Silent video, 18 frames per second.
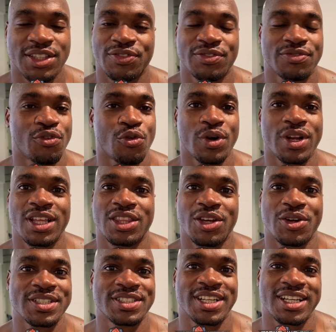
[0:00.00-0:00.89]
40,
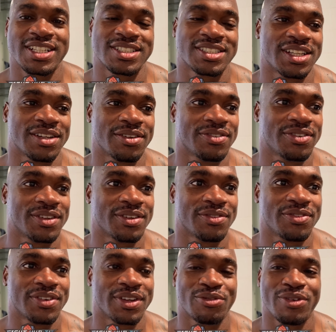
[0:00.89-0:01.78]
30 seconds left in
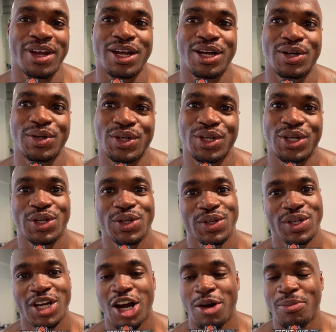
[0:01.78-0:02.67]
the 5th round. You know,
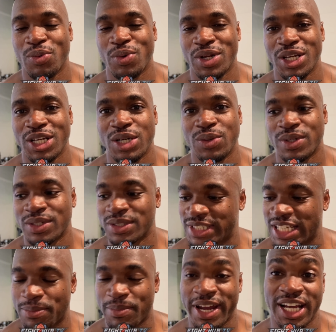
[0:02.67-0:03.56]
he called me with a good one.
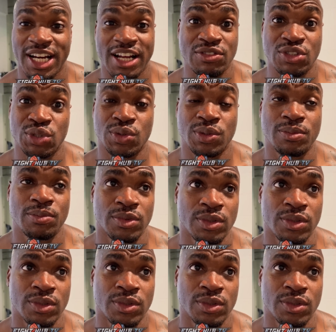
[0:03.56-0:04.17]
Take my hat off to him.